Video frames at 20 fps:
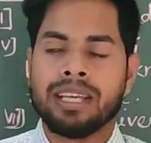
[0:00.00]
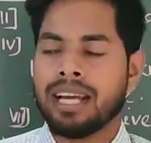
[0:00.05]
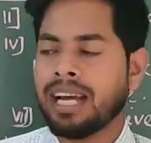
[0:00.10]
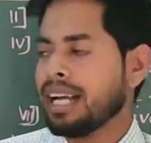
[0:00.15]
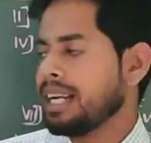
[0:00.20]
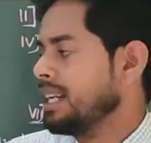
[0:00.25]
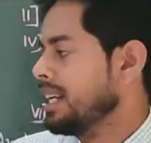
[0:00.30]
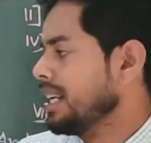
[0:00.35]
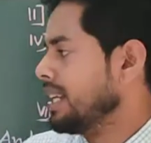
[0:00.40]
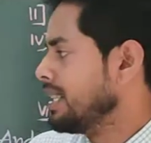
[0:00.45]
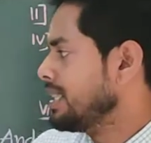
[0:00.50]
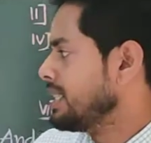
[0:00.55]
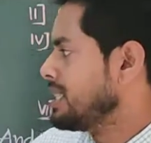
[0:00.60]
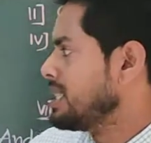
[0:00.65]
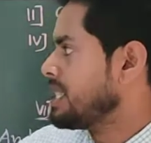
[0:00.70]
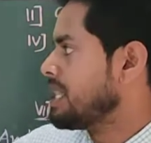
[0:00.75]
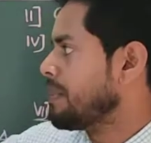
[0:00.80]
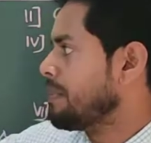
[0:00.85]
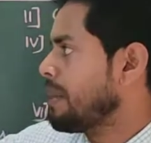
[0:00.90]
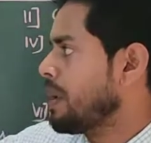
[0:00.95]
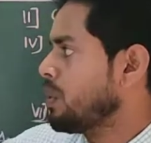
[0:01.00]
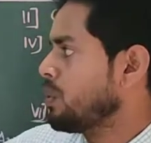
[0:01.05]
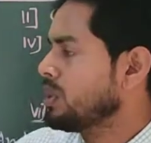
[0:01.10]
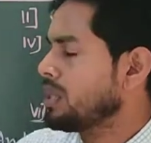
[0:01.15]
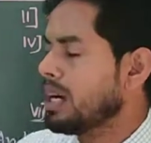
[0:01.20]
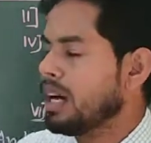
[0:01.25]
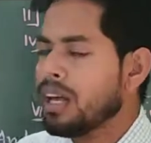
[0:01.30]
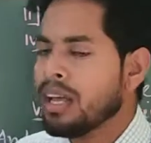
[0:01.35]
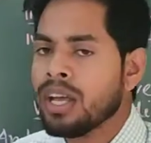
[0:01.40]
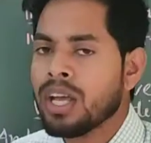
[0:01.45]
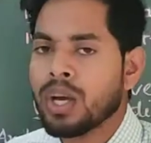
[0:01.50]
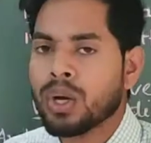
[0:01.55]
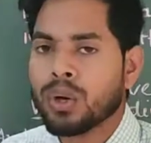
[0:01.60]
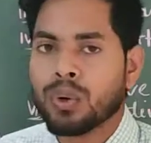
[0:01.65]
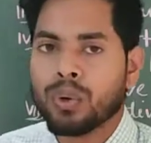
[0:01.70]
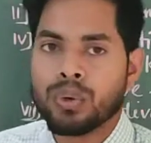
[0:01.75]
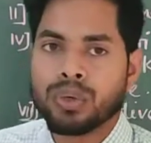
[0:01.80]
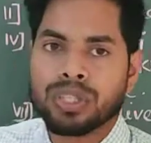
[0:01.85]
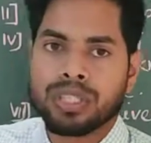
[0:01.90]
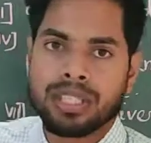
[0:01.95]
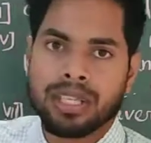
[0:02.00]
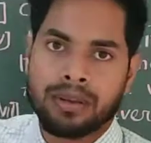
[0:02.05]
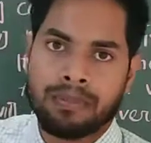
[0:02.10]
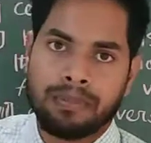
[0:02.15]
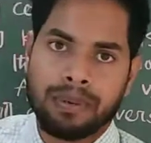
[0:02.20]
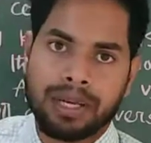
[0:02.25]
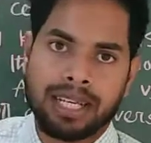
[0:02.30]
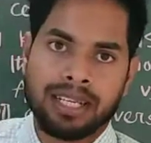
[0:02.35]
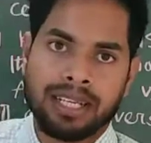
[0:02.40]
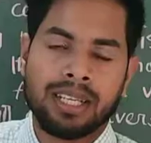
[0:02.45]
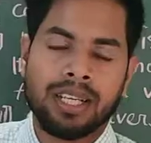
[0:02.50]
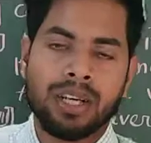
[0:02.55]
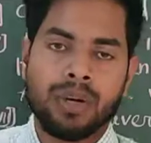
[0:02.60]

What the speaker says: and this is about the coastal plain,